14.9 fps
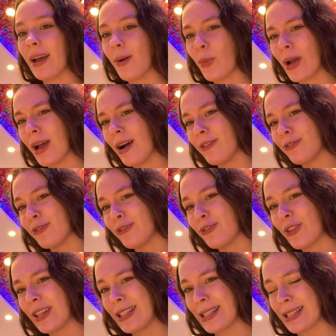We have
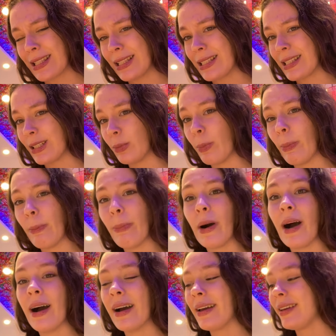this little
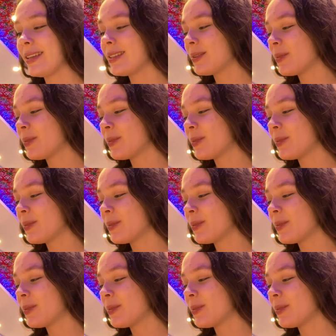pie